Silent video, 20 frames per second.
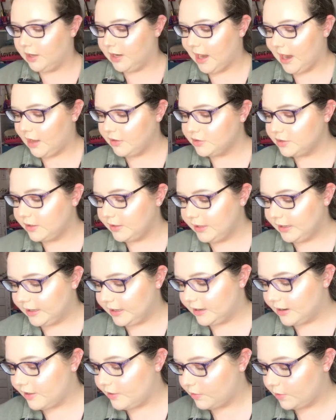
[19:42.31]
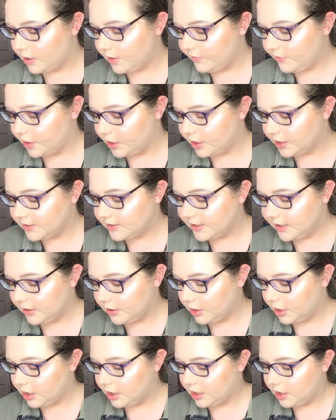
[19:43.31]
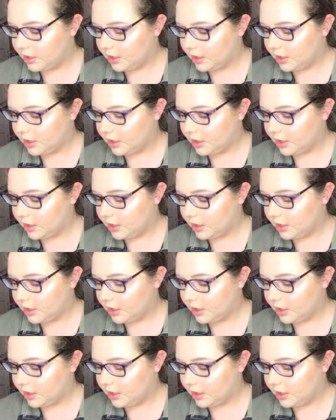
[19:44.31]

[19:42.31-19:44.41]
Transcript: and I also need another one of their concealer.